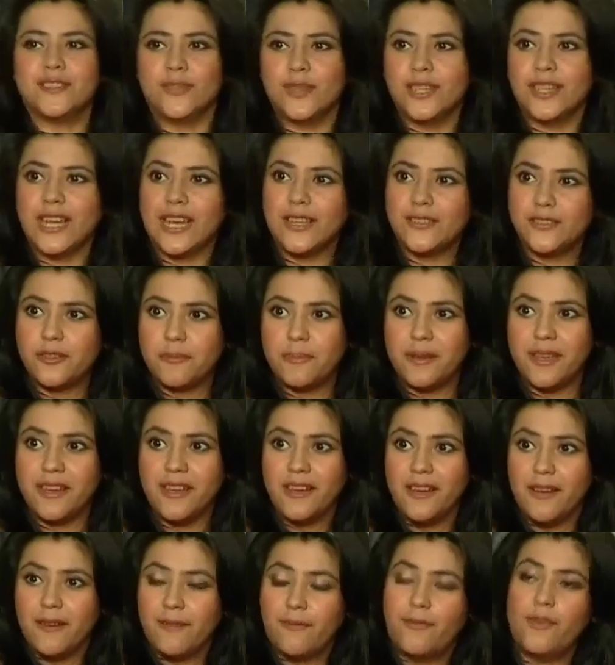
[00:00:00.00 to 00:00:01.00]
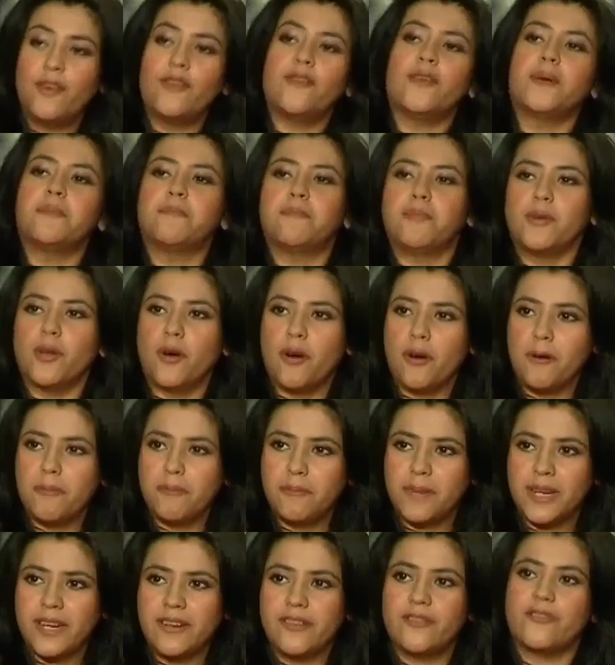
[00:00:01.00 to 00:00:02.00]
So it has to be full of
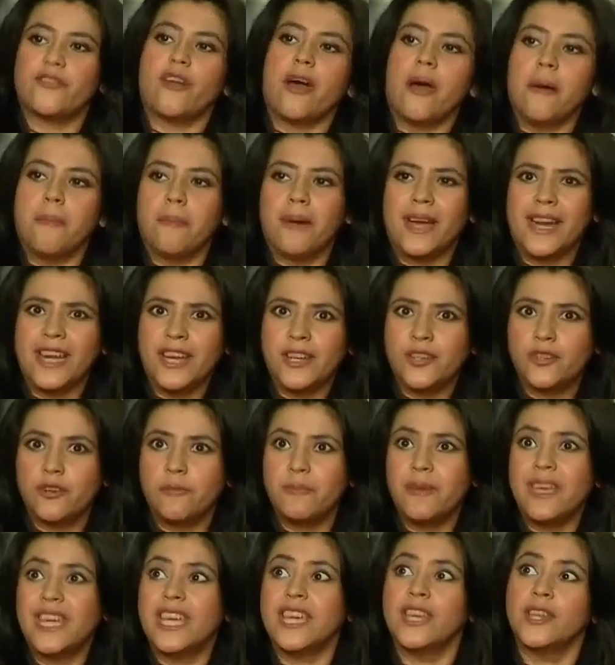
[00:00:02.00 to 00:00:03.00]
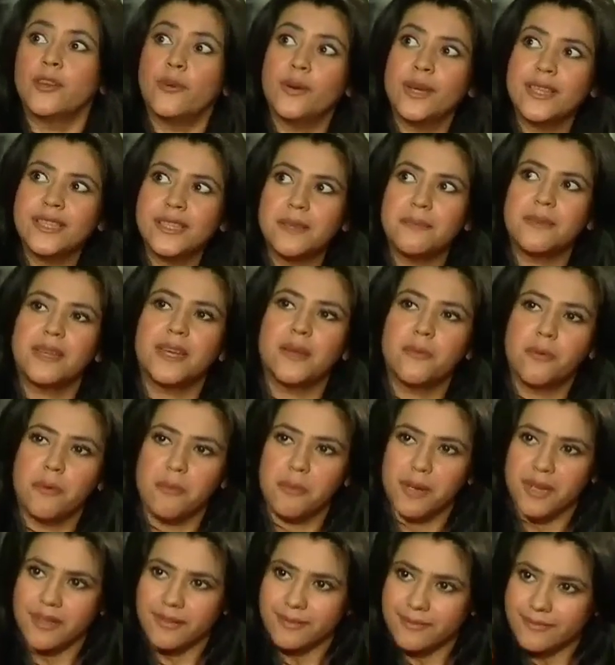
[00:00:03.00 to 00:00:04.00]
aplomb and drama. And it should be heroism in a
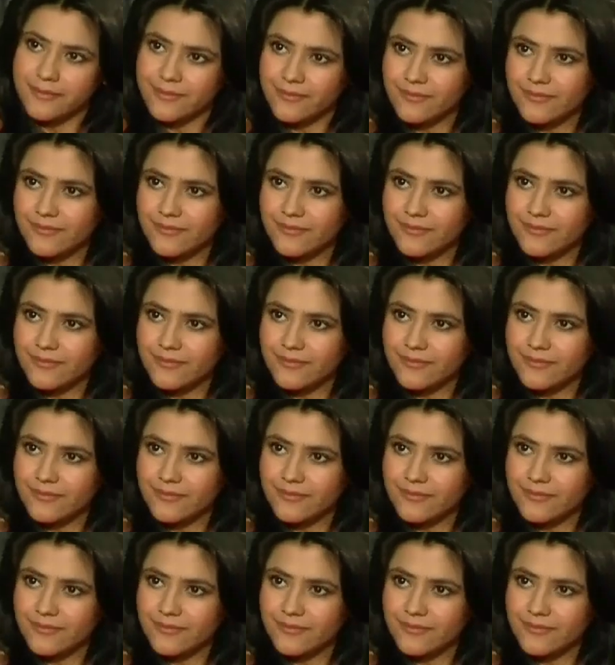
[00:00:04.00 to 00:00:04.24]
woman.